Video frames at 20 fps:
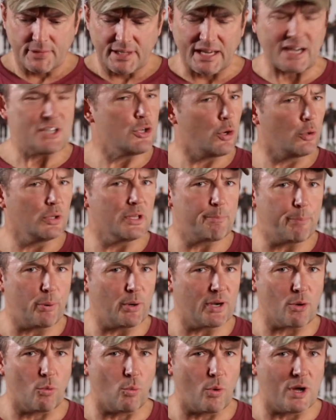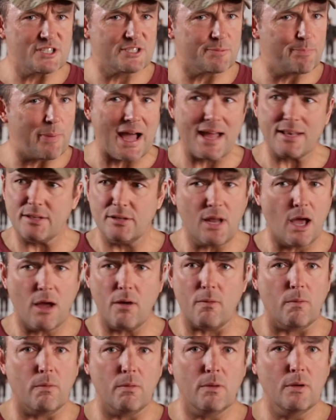Can you only put it in one spot?
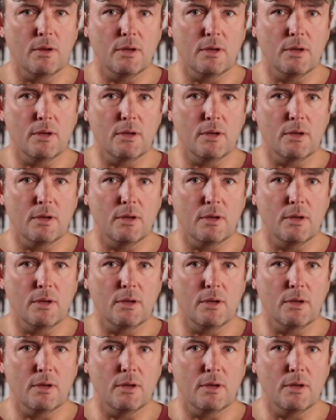No.